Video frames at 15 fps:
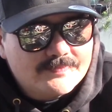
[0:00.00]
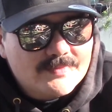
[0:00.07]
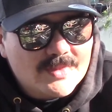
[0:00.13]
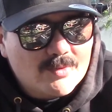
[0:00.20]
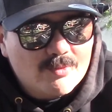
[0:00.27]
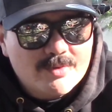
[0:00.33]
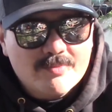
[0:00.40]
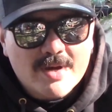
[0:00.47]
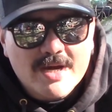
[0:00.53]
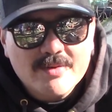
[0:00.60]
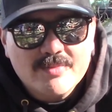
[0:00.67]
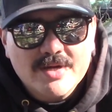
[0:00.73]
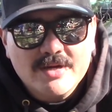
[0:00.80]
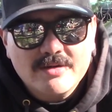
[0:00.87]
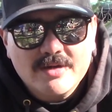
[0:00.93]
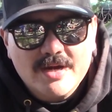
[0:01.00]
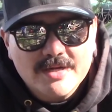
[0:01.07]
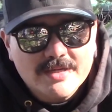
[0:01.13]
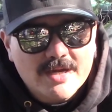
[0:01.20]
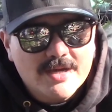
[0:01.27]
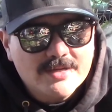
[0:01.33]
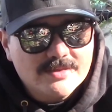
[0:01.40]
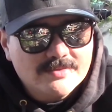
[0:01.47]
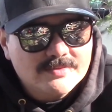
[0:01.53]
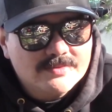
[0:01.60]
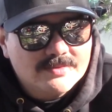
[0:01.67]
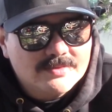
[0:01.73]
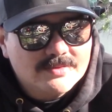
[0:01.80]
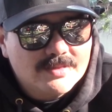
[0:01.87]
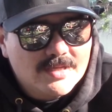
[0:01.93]
With my bear,
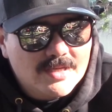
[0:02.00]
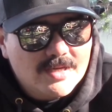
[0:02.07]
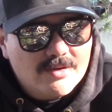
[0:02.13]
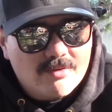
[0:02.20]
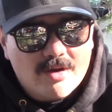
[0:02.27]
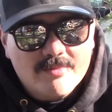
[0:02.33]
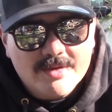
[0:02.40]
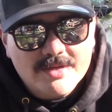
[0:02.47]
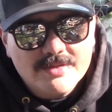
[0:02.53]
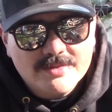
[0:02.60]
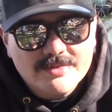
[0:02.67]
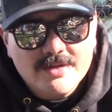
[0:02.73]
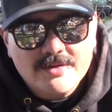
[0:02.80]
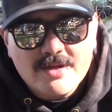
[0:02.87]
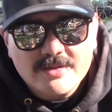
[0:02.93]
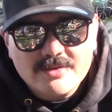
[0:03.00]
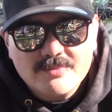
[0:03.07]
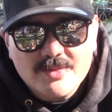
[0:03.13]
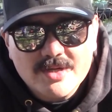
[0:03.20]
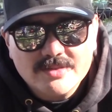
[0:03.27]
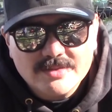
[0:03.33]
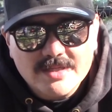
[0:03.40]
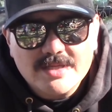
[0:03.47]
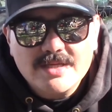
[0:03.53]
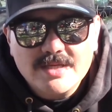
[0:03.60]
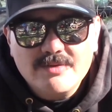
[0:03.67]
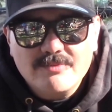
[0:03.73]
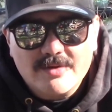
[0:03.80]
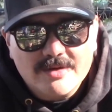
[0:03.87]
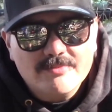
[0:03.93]
they're not the bears that he
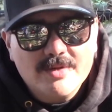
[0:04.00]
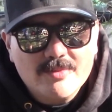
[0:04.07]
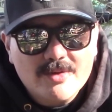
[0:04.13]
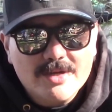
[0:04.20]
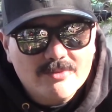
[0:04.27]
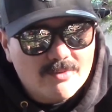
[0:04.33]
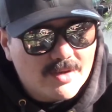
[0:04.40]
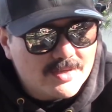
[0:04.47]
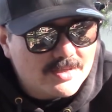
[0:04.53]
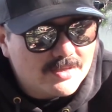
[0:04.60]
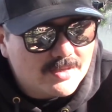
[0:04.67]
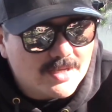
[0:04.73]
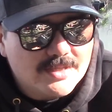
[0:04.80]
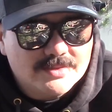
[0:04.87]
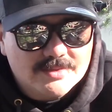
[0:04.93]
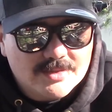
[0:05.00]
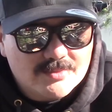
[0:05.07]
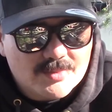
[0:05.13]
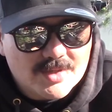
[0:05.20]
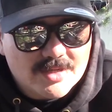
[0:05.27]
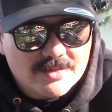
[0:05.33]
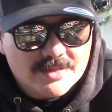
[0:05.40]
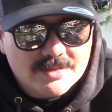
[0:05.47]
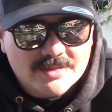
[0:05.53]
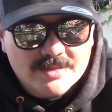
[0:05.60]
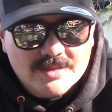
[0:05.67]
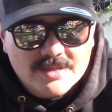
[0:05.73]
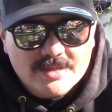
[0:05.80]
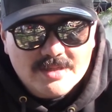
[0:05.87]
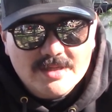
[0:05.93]
wanted. My buddy wanted a nice good bear, and
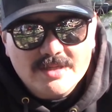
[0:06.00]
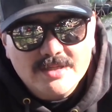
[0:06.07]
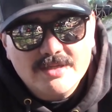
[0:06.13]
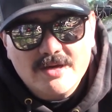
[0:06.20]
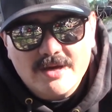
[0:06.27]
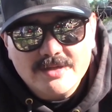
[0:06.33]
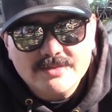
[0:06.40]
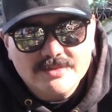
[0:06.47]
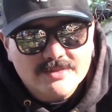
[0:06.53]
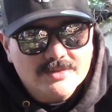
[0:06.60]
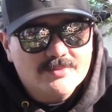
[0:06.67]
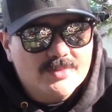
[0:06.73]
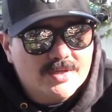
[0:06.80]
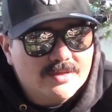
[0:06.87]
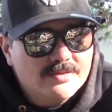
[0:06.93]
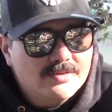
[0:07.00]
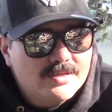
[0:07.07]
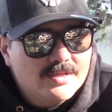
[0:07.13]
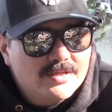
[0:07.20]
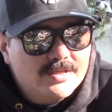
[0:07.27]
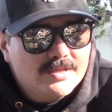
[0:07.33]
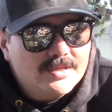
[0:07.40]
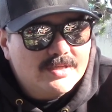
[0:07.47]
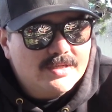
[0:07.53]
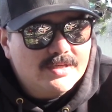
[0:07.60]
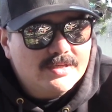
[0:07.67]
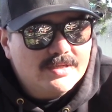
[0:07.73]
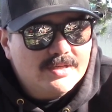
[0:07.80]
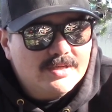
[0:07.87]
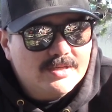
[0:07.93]
he got his good bear.
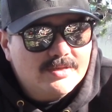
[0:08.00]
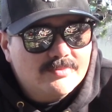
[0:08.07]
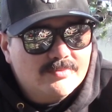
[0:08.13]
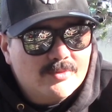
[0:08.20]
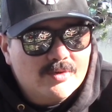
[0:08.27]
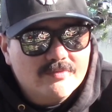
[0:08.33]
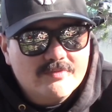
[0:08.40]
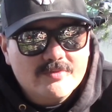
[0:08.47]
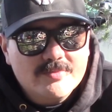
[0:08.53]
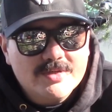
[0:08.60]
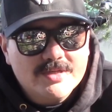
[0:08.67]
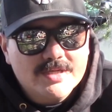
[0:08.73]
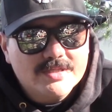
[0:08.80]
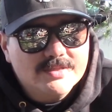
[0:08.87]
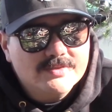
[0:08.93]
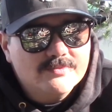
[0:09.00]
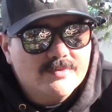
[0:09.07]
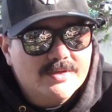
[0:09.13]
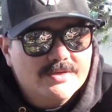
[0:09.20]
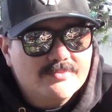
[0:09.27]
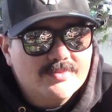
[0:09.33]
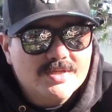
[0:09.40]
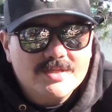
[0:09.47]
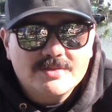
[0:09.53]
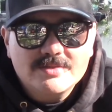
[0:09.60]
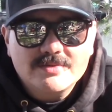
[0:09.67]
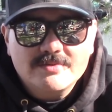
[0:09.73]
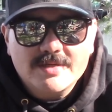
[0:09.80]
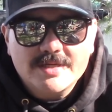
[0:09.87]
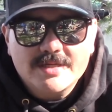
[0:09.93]
And more for me, I just wanted meat,
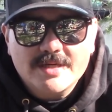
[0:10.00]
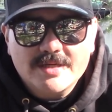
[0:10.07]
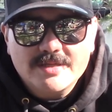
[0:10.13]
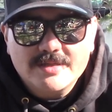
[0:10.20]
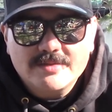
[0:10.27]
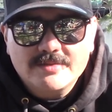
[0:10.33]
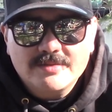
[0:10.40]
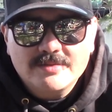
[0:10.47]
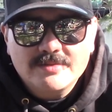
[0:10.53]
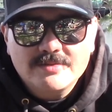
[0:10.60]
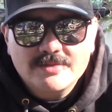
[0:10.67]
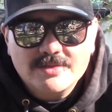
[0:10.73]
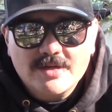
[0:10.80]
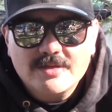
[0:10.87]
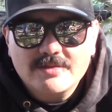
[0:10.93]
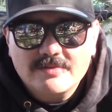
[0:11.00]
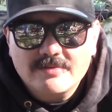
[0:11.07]
so I kind of shot